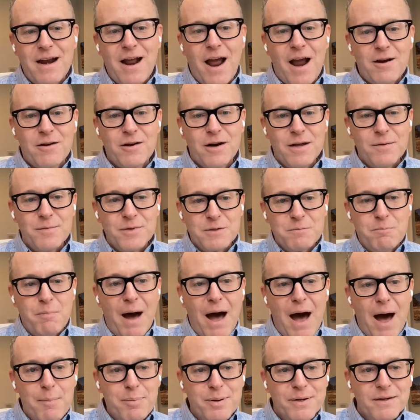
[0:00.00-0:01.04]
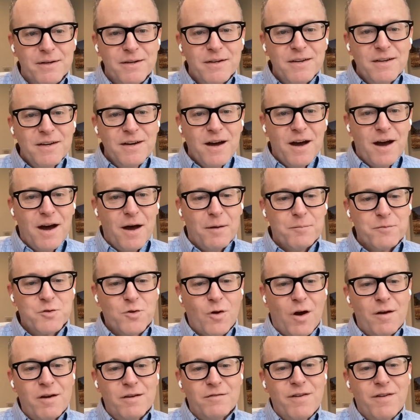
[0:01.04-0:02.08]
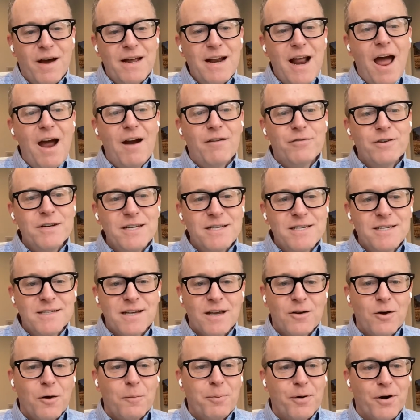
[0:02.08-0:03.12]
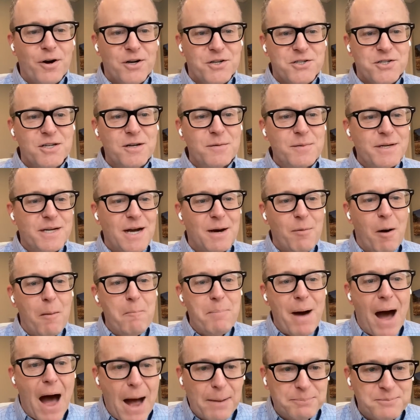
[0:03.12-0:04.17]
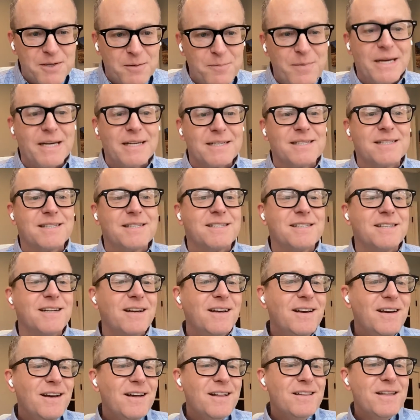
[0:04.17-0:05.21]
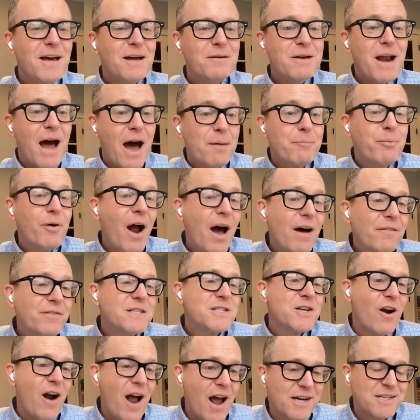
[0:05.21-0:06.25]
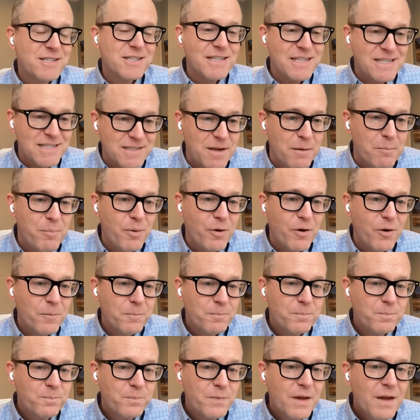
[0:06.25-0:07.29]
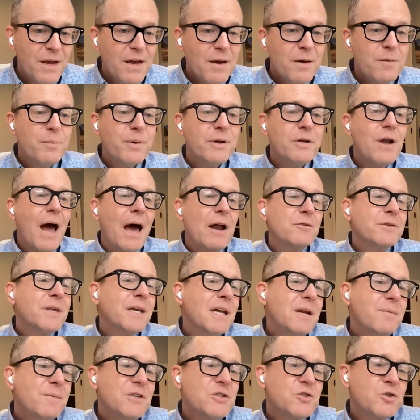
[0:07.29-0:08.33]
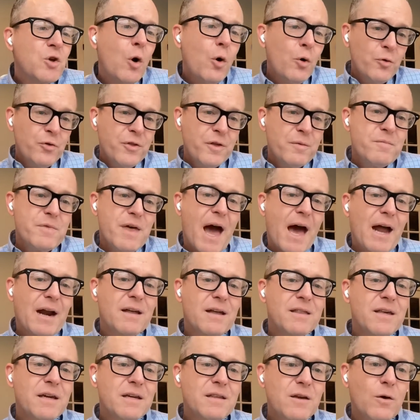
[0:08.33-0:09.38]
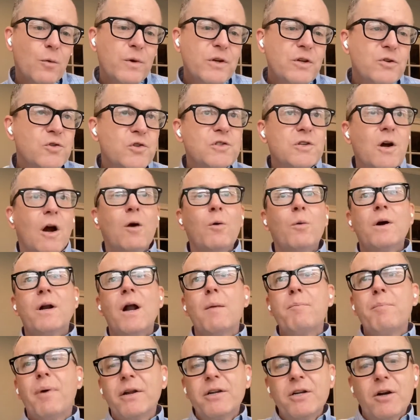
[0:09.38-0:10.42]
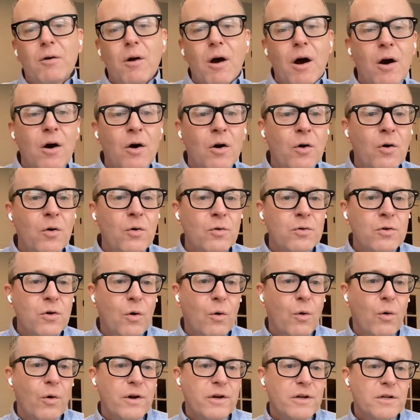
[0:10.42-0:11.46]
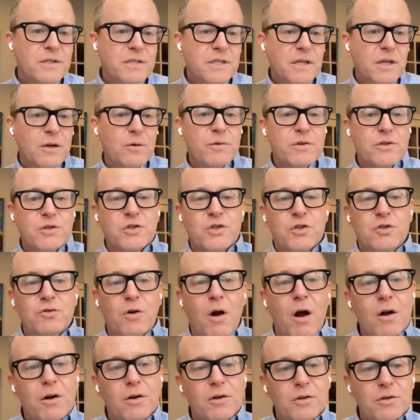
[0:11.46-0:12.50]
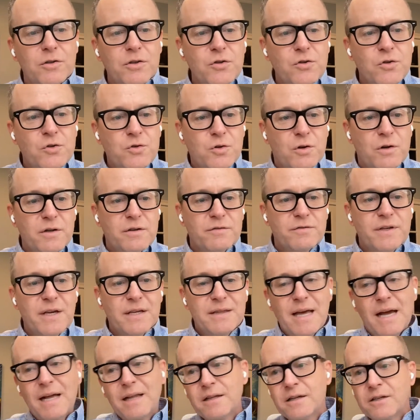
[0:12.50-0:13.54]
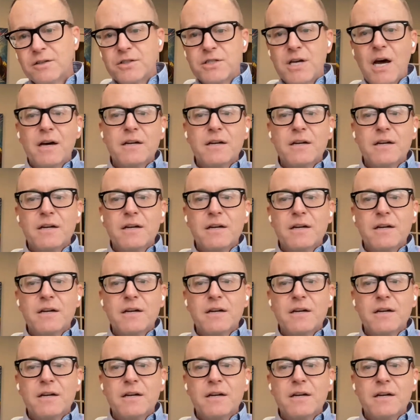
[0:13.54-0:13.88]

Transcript: that acronym is BOP. So I invite every single person to become a Boptimist, that nonprofits are actually simple. But I don't think anybody's told them that. I think that when you start one up on your own, or you're dealing with a struggle, you sort of get that little